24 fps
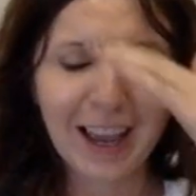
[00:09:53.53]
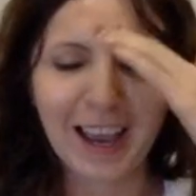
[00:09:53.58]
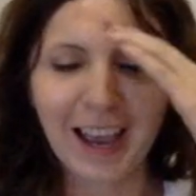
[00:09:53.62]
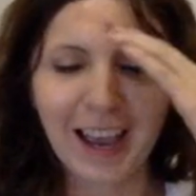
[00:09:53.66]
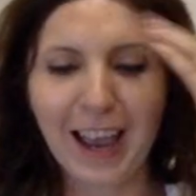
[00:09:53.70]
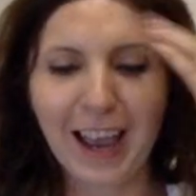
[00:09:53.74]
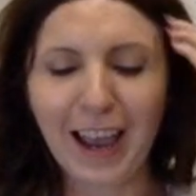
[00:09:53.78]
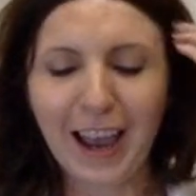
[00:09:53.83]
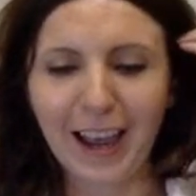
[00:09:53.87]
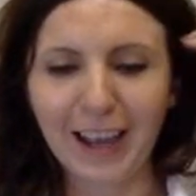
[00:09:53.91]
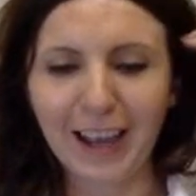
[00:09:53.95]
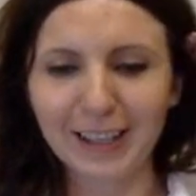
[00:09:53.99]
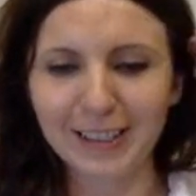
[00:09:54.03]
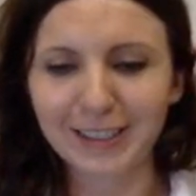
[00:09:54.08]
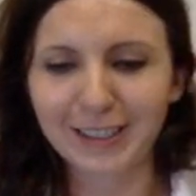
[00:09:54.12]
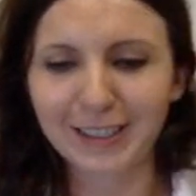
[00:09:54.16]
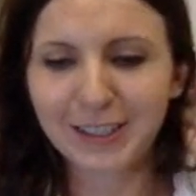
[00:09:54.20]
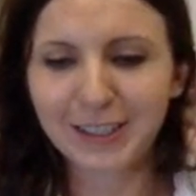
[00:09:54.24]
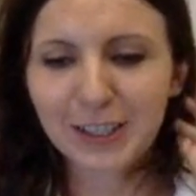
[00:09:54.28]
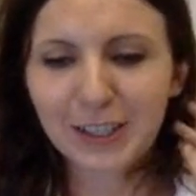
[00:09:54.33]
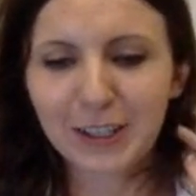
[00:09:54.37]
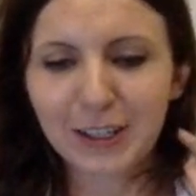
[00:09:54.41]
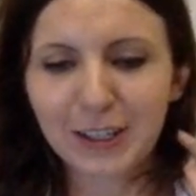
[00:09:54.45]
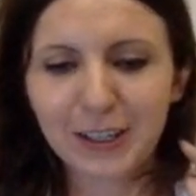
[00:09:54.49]

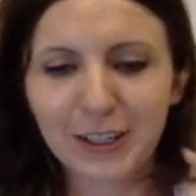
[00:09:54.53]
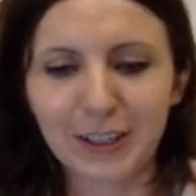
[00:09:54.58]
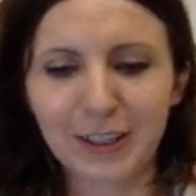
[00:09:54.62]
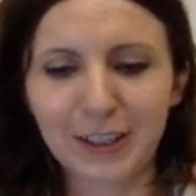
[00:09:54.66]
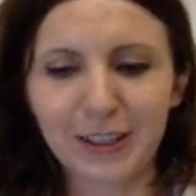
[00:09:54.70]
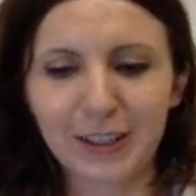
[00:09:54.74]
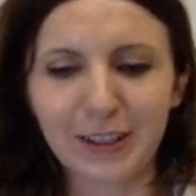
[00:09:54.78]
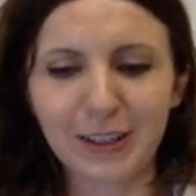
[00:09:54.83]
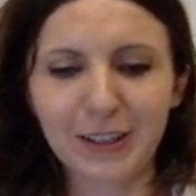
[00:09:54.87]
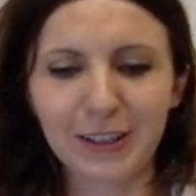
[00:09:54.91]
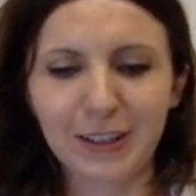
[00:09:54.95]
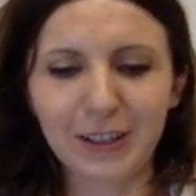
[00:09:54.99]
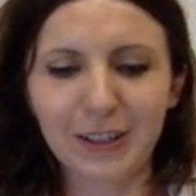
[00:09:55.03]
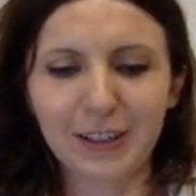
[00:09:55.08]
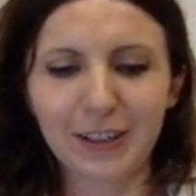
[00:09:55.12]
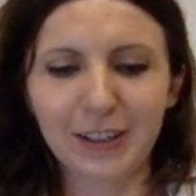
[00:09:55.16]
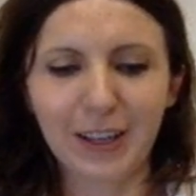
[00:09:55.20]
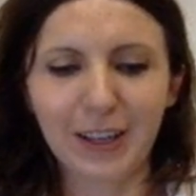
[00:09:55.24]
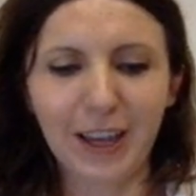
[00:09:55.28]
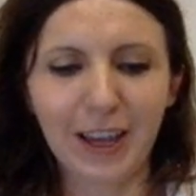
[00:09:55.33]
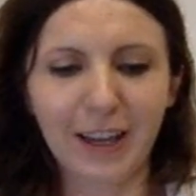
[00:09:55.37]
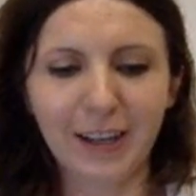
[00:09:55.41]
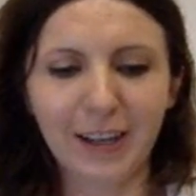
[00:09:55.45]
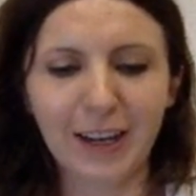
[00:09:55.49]
And
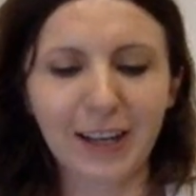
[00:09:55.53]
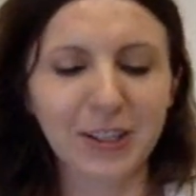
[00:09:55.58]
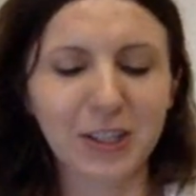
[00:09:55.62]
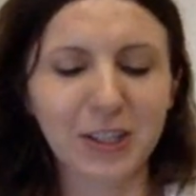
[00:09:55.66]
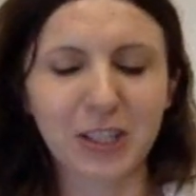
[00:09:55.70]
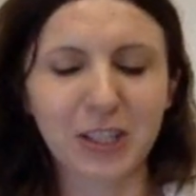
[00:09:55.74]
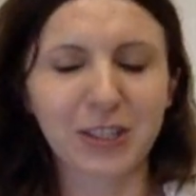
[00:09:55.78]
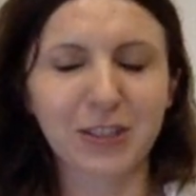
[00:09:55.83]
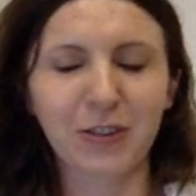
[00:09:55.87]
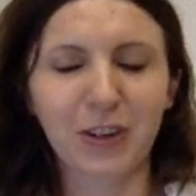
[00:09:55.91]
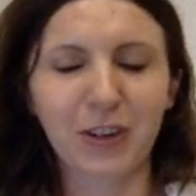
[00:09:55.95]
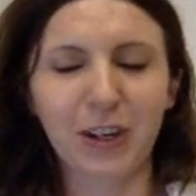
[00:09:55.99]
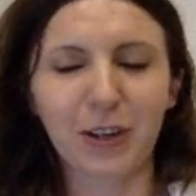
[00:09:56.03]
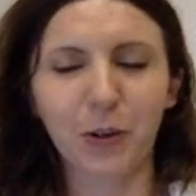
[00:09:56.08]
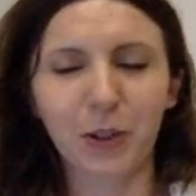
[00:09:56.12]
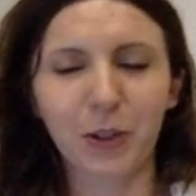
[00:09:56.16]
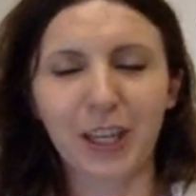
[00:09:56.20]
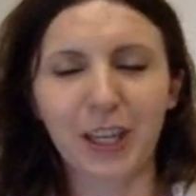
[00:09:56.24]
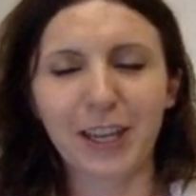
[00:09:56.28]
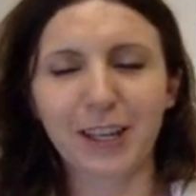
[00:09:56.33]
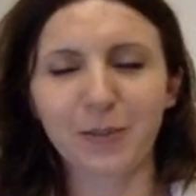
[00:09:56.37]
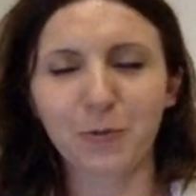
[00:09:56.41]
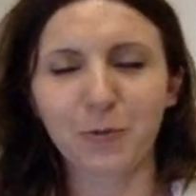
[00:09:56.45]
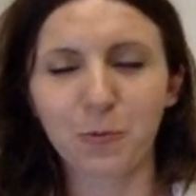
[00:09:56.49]
I just tried,
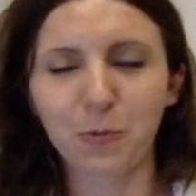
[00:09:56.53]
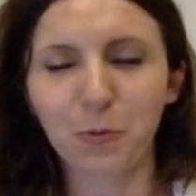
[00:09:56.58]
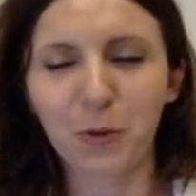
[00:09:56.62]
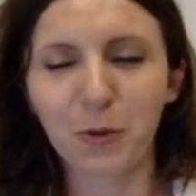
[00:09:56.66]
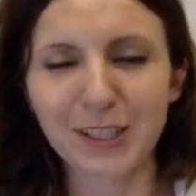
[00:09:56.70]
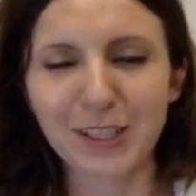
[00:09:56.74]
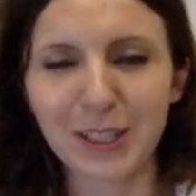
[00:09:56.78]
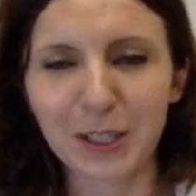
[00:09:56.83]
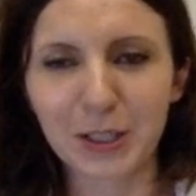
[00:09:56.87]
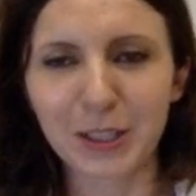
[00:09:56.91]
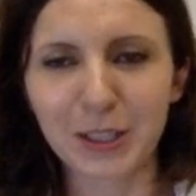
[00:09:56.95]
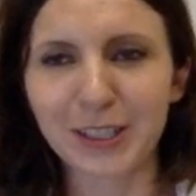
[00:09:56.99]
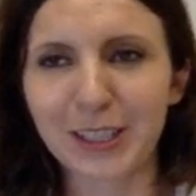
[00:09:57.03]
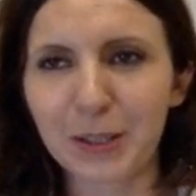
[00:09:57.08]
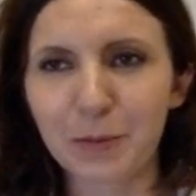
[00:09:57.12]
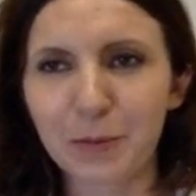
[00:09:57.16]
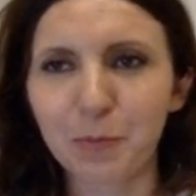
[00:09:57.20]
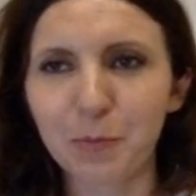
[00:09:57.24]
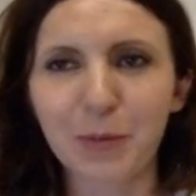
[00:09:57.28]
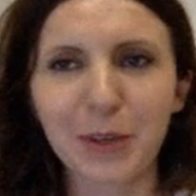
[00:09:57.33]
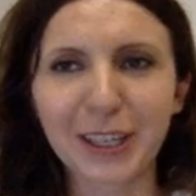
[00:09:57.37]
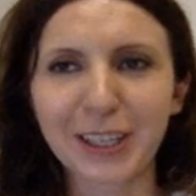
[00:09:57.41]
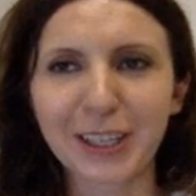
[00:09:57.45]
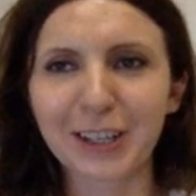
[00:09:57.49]
okay, what's the
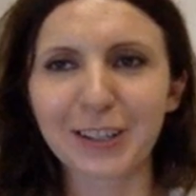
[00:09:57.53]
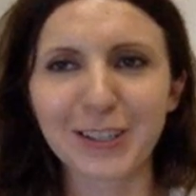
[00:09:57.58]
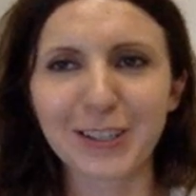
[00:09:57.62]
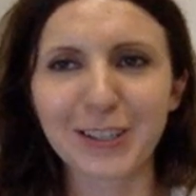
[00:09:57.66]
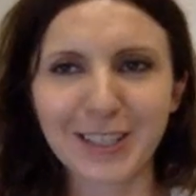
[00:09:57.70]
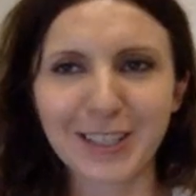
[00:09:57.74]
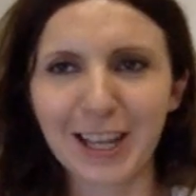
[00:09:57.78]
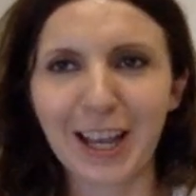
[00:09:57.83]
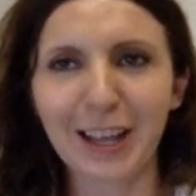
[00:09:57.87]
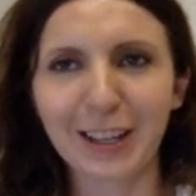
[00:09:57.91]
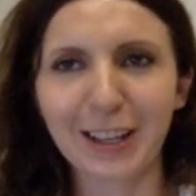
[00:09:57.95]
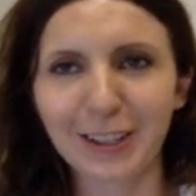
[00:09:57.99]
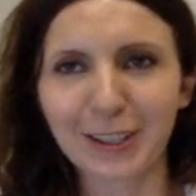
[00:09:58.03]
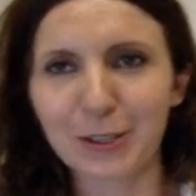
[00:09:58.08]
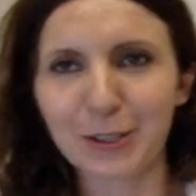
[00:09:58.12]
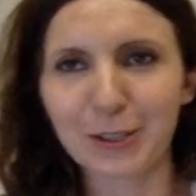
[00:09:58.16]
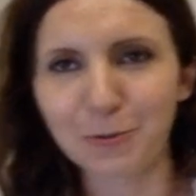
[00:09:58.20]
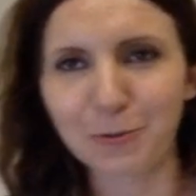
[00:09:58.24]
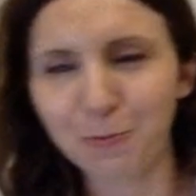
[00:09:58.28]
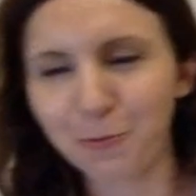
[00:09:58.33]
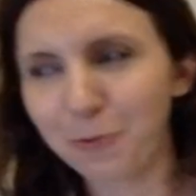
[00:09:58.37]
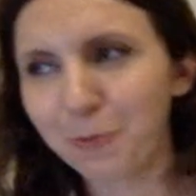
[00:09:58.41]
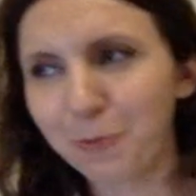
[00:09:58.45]
bigger salary?